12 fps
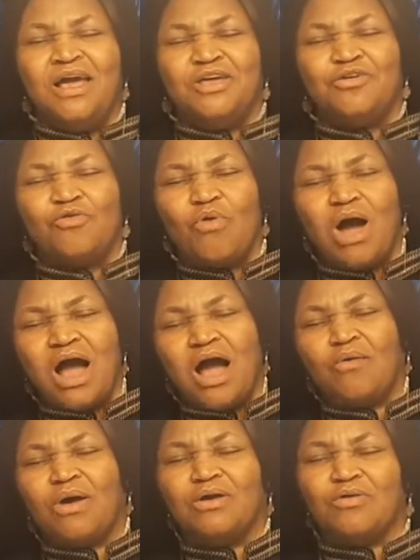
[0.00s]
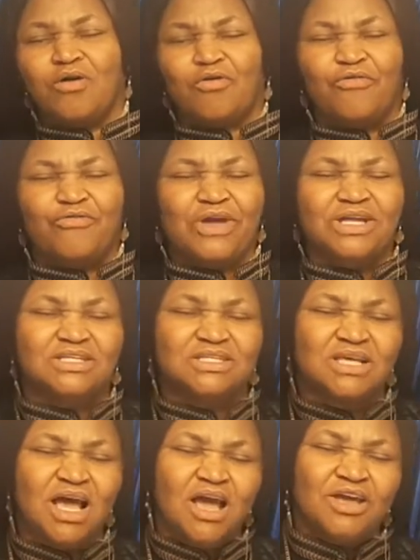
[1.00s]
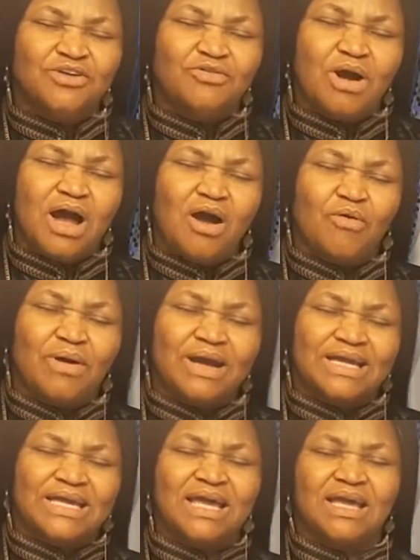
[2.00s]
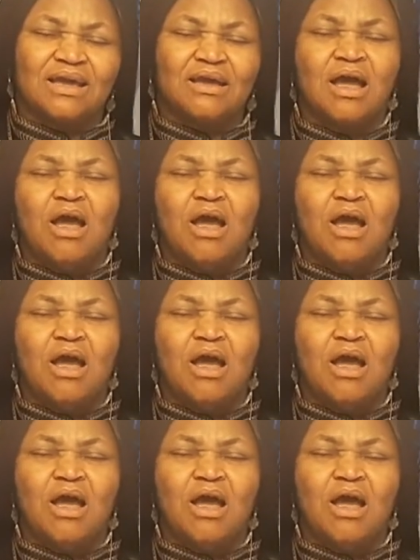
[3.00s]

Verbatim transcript: you are our rock of ages you are our king